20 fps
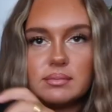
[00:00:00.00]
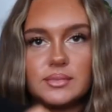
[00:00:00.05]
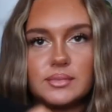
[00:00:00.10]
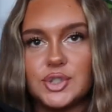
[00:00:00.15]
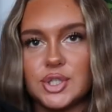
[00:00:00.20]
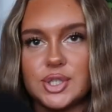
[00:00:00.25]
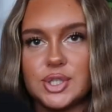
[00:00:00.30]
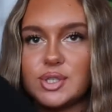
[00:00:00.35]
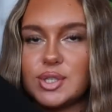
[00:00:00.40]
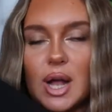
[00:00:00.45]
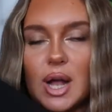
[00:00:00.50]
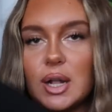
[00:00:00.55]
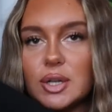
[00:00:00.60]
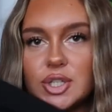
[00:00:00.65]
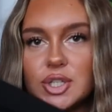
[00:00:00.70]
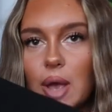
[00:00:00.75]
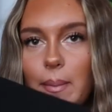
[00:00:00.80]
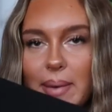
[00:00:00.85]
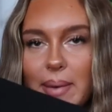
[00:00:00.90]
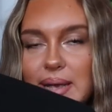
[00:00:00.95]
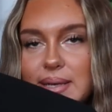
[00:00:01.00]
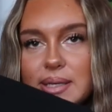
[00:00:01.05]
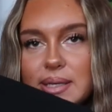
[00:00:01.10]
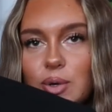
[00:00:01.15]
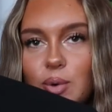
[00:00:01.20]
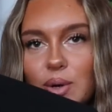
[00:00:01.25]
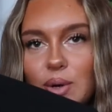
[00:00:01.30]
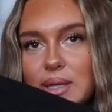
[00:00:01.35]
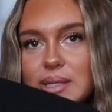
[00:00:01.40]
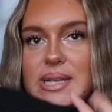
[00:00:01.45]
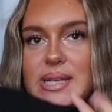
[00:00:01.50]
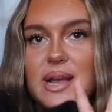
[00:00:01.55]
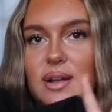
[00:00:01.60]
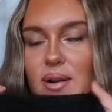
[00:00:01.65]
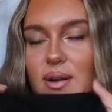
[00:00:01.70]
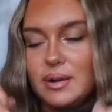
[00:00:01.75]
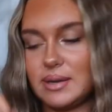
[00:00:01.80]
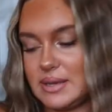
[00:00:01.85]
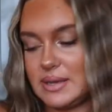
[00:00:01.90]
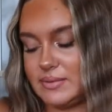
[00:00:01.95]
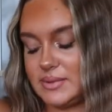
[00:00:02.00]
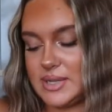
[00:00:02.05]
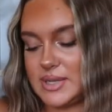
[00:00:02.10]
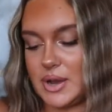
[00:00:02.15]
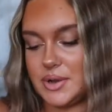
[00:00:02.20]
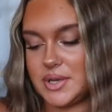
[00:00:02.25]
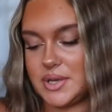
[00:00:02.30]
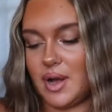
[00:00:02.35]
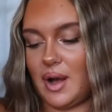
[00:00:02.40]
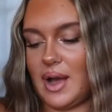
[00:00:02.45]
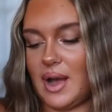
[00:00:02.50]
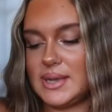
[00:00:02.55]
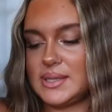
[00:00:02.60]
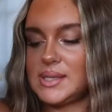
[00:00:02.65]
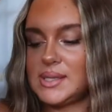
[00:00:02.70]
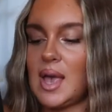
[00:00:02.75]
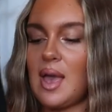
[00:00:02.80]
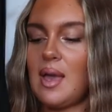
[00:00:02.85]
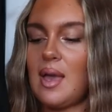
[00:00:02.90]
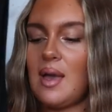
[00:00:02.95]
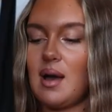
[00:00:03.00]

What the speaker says: just such amazing quality. I can't even tell you guys.